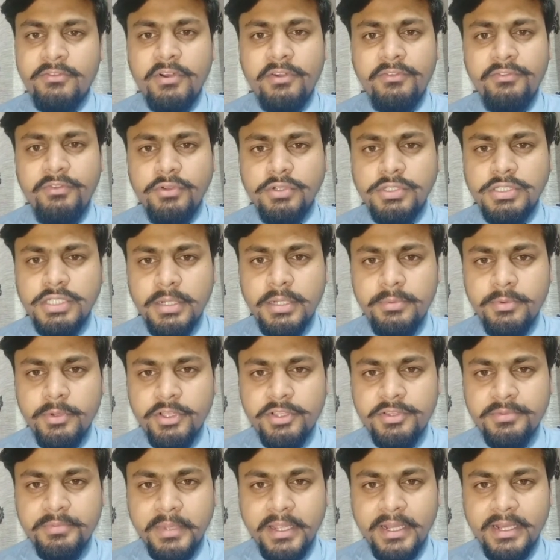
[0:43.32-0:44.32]
For future
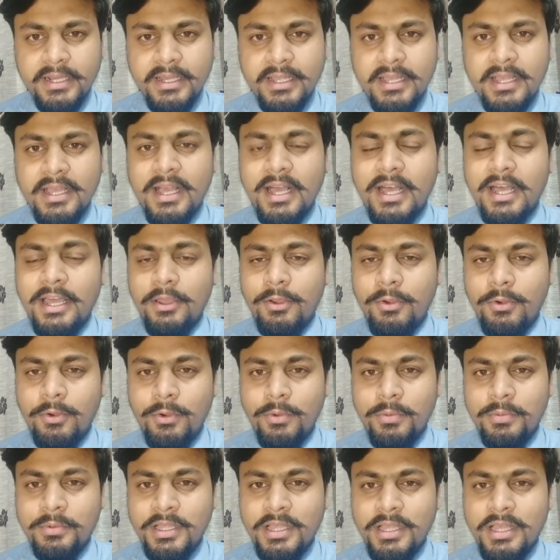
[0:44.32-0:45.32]
prospect, I
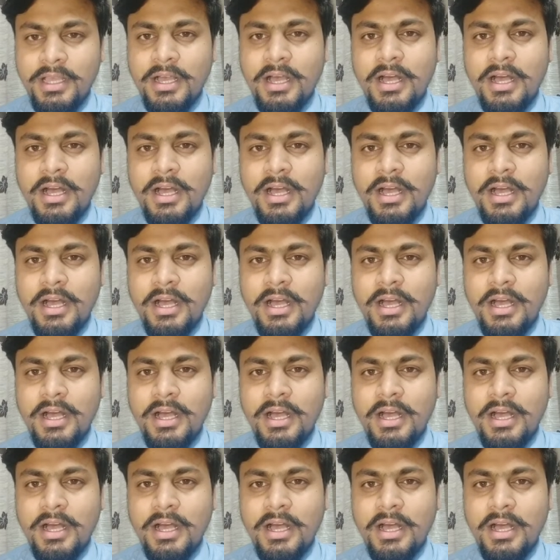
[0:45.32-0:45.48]
hope